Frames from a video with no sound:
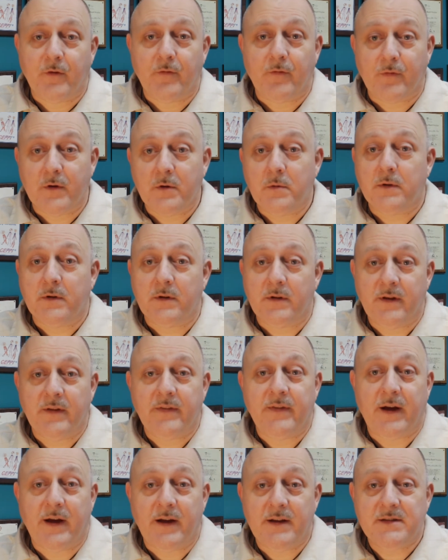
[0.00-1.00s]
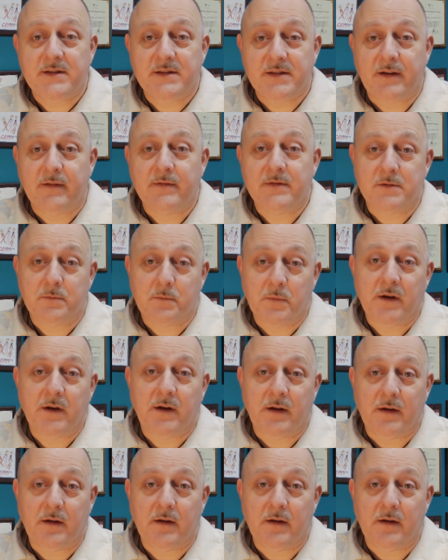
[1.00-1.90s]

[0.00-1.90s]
frequently that saves them money.